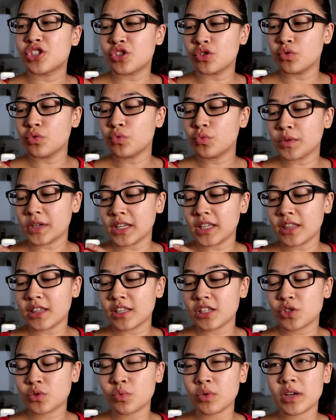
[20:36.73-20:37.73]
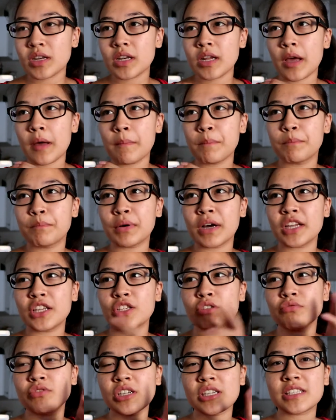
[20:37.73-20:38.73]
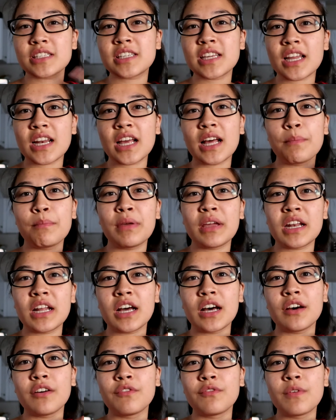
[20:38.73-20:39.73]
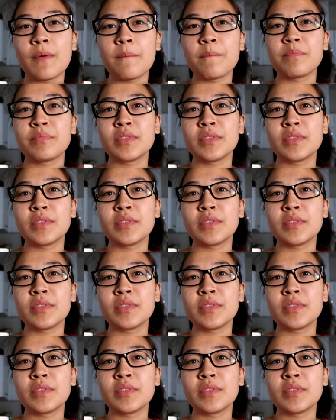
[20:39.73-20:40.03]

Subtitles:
to read this one, but you just get a bit of